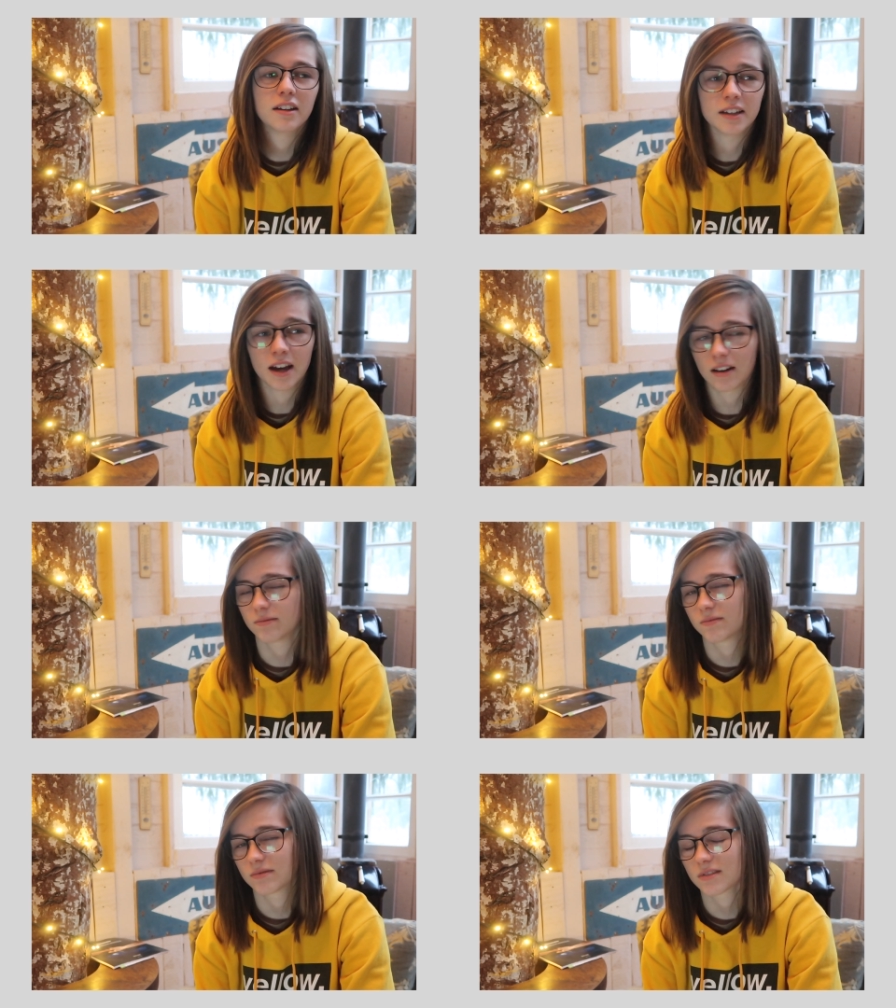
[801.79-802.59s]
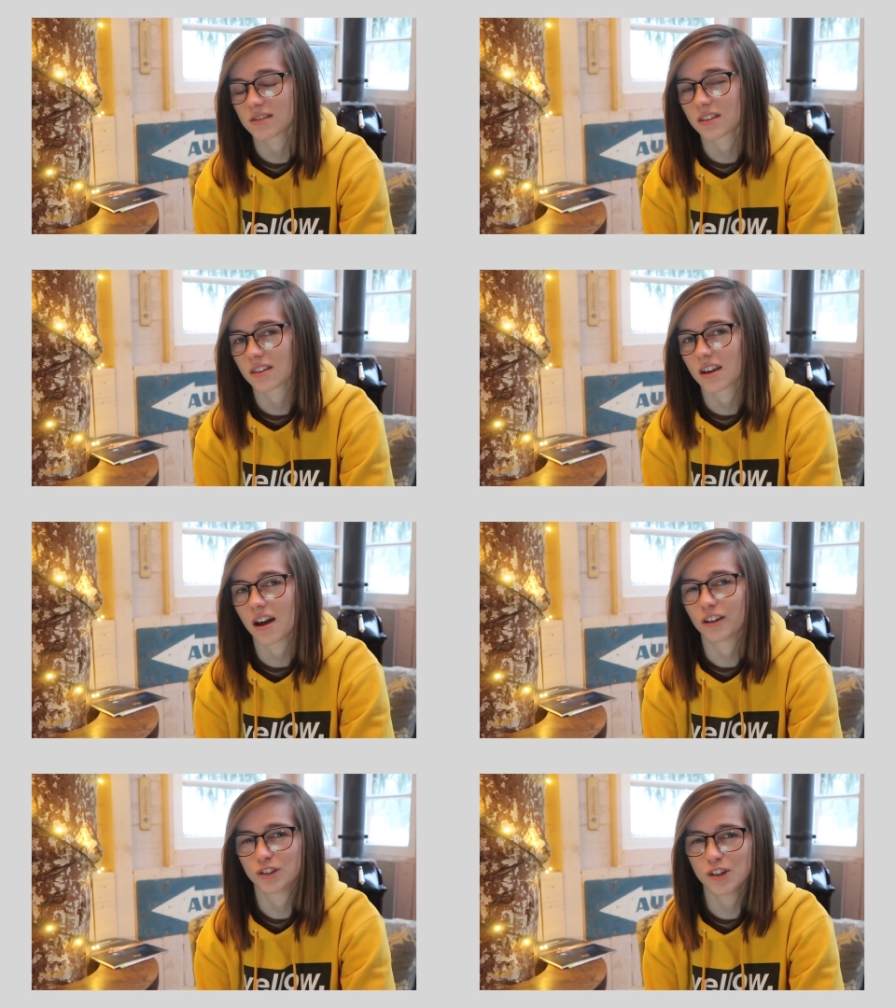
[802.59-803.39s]
yeah,
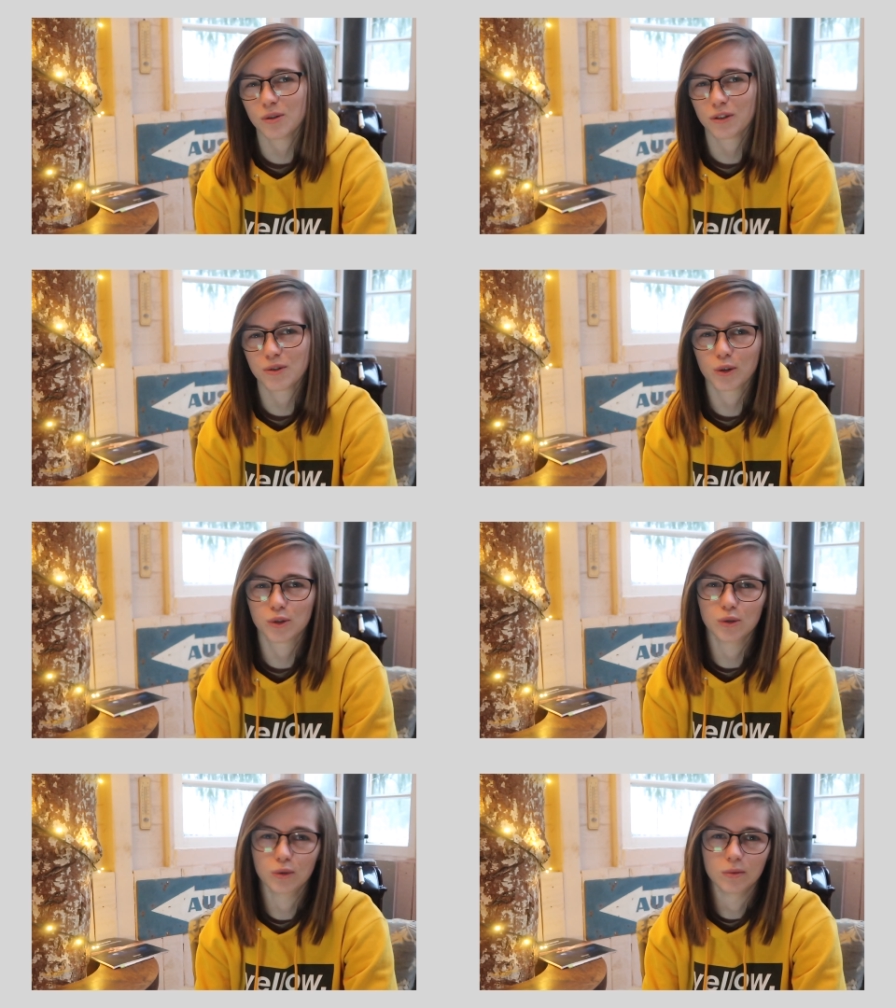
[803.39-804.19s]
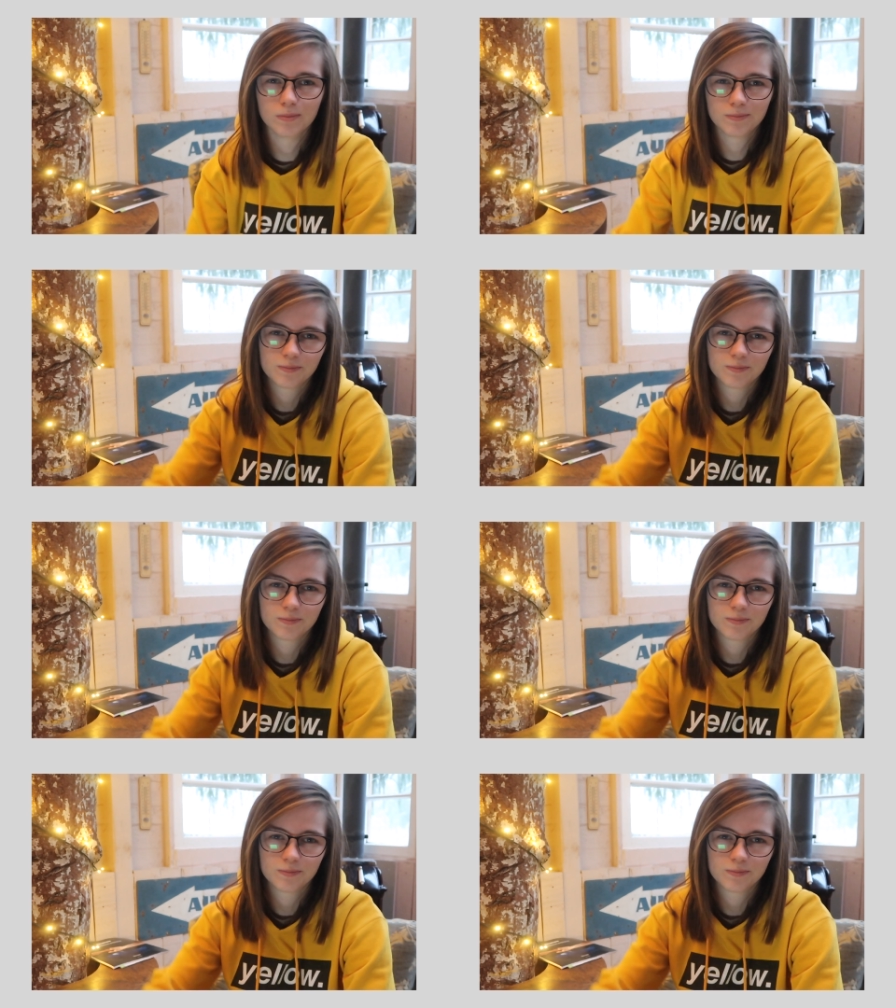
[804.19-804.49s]
I'll see you on the road soon.